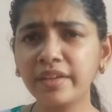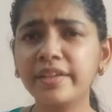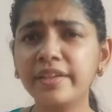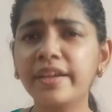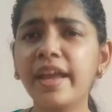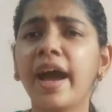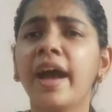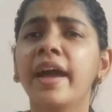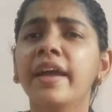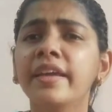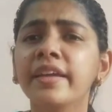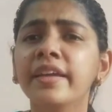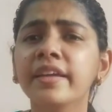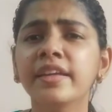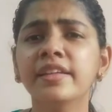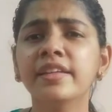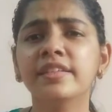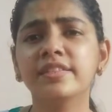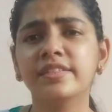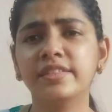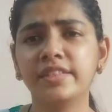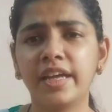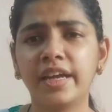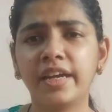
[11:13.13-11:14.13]
dying
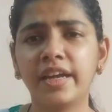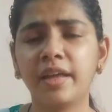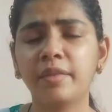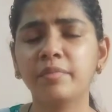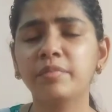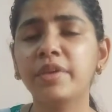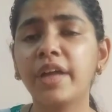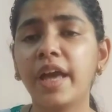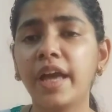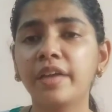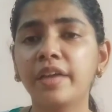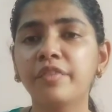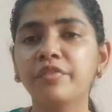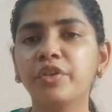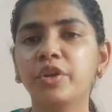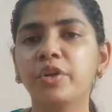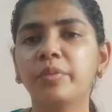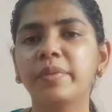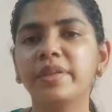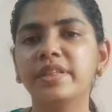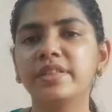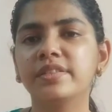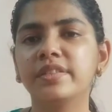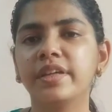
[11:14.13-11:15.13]
inside. I'm dying
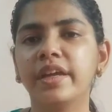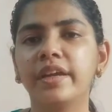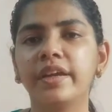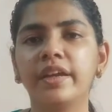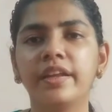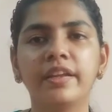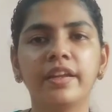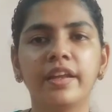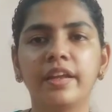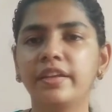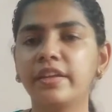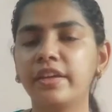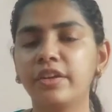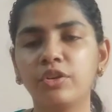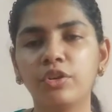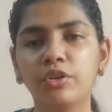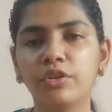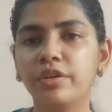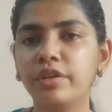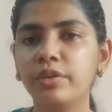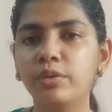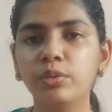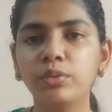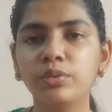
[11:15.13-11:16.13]
from inside, and I
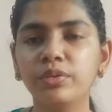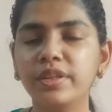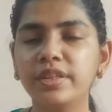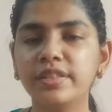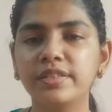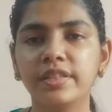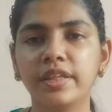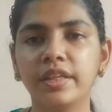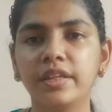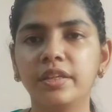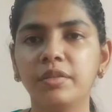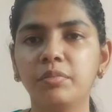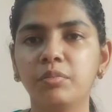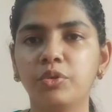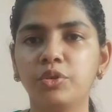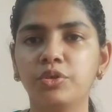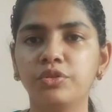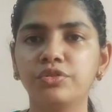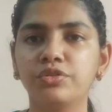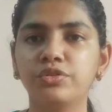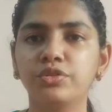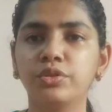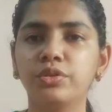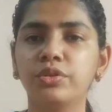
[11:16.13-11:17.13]
cannot do this
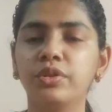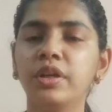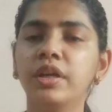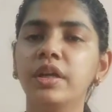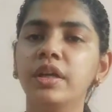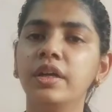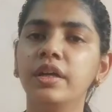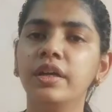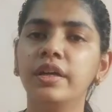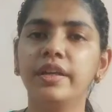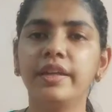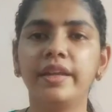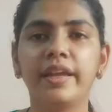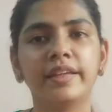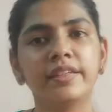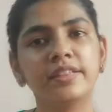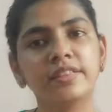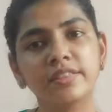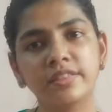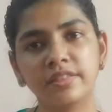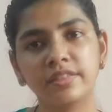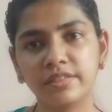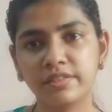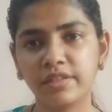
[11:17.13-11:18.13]
anymore. So
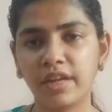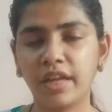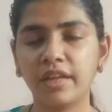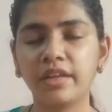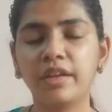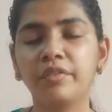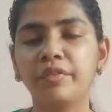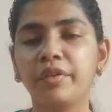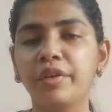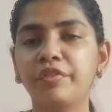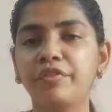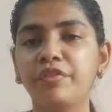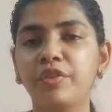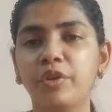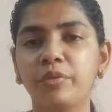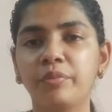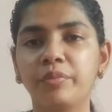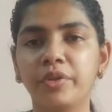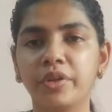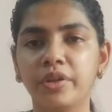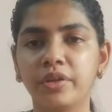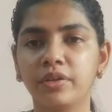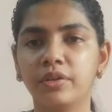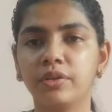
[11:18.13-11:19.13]
let's run away
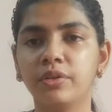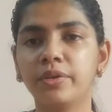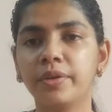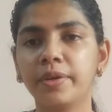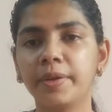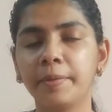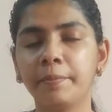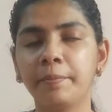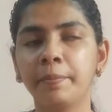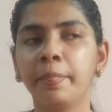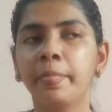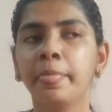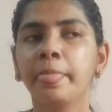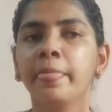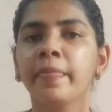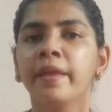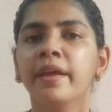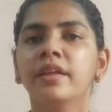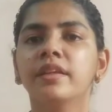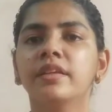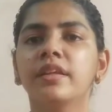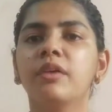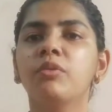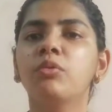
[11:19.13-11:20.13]
from here. Okay.
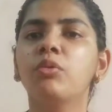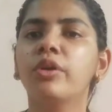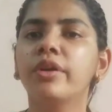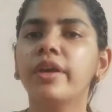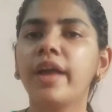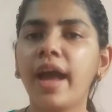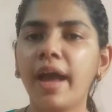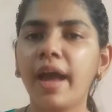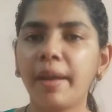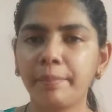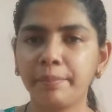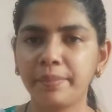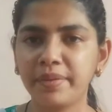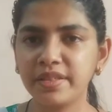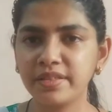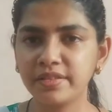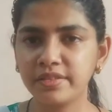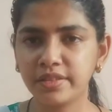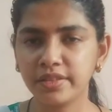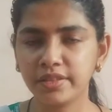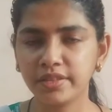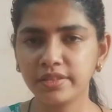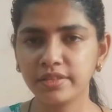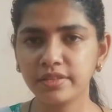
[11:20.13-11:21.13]
Now what happens
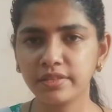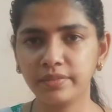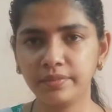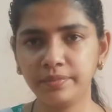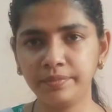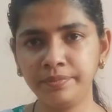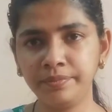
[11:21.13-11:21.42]
is